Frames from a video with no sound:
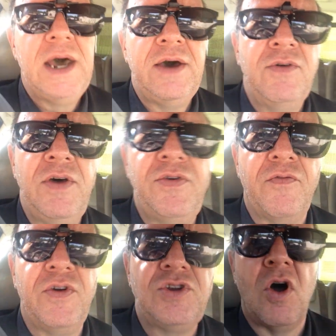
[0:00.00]
even if the
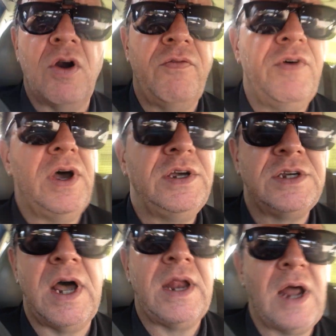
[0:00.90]
photographer is,
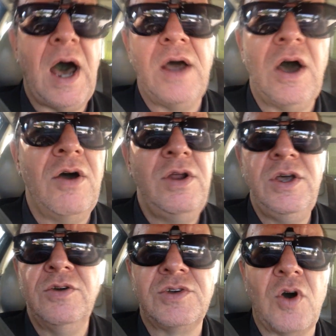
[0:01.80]
and I only
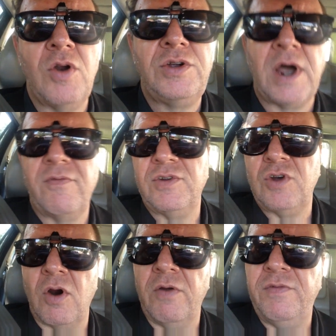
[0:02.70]
use contract
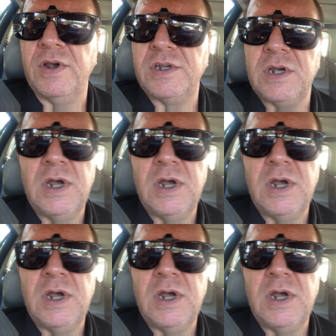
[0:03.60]
photographers